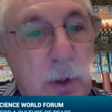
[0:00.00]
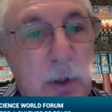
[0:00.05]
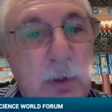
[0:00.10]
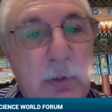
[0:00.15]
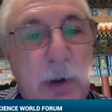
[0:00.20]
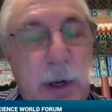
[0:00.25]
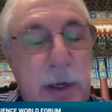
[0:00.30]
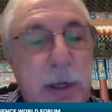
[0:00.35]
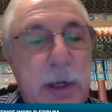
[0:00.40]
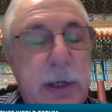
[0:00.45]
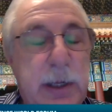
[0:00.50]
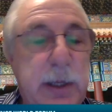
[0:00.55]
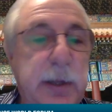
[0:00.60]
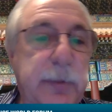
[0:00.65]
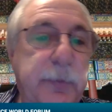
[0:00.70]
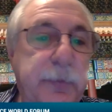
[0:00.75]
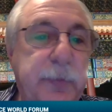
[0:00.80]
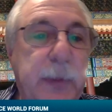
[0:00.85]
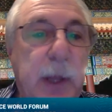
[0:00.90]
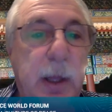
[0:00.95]
heredity.
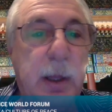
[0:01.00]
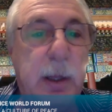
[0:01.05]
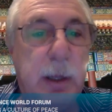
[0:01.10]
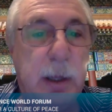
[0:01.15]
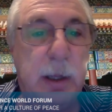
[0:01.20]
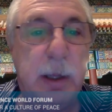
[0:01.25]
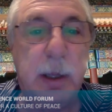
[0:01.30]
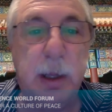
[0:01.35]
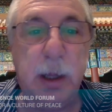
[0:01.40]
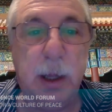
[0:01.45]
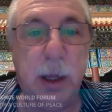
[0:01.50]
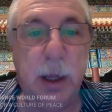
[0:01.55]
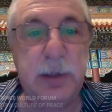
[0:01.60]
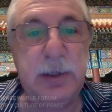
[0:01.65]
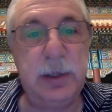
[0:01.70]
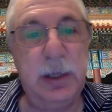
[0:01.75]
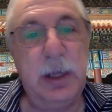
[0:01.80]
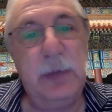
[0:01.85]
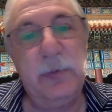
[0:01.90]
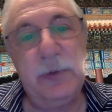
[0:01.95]

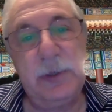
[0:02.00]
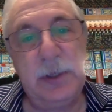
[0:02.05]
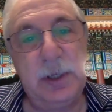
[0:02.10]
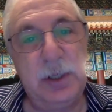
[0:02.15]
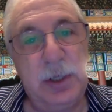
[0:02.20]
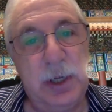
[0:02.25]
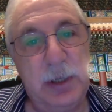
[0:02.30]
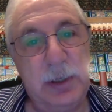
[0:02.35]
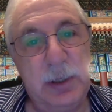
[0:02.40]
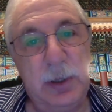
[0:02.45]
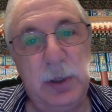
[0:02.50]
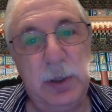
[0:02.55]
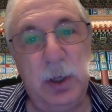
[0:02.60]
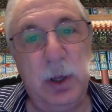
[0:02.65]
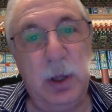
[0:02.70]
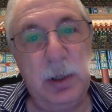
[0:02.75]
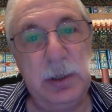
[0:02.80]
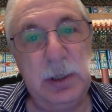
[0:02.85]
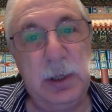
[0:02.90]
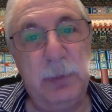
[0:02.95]
Huxley even suggested the
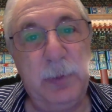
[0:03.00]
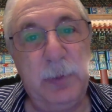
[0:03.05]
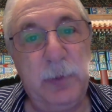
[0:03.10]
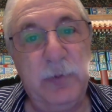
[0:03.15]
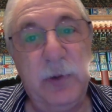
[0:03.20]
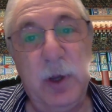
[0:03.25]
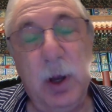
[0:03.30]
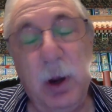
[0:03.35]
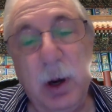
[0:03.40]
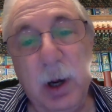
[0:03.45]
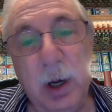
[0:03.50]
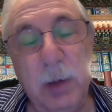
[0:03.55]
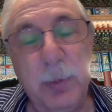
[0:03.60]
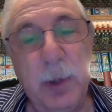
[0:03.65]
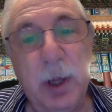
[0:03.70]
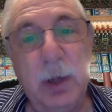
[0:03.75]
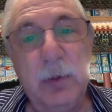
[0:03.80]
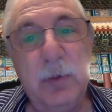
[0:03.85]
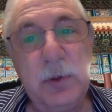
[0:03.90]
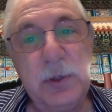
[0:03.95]
concept of
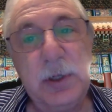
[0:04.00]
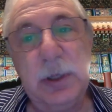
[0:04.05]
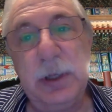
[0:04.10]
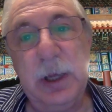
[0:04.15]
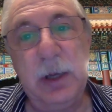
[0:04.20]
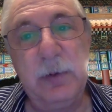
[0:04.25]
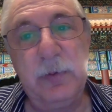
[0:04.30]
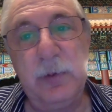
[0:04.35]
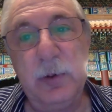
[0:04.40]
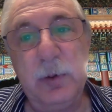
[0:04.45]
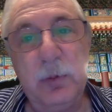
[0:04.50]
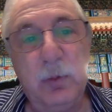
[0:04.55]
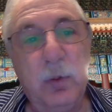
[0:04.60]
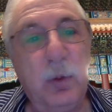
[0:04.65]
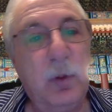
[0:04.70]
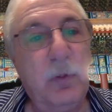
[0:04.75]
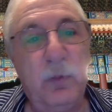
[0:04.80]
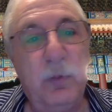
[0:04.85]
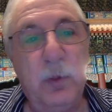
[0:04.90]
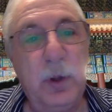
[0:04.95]
karma, which allowed for the
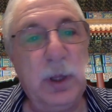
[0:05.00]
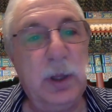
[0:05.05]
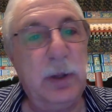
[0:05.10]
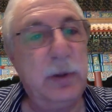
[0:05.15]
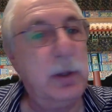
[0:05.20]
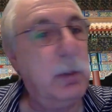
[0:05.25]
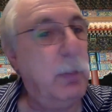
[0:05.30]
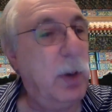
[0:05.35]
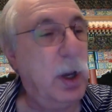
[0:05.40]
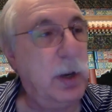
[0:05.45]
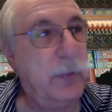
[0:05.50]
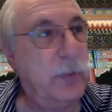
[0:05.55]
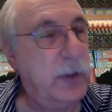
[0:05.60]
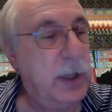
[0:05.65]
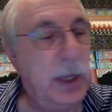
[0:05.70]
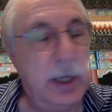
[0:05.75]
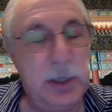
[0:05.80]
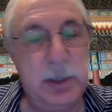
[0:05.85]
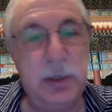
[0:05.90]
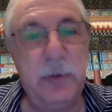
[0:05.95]
role of will in the
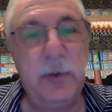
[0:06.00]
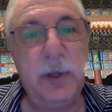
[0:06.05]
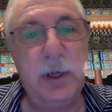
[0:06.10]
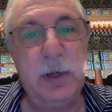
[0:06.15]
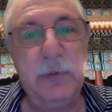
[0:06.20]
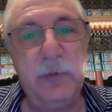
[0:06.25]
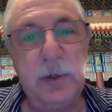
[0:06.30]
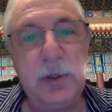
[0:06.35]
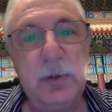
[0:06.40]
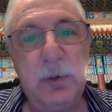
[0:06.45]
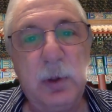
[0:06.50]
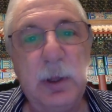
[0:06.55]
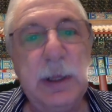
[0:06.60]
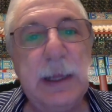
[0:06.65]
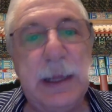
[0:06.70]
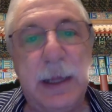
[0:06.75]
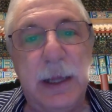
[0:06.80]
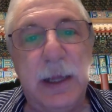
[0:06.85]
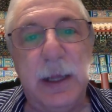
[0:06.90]
modification of the individual,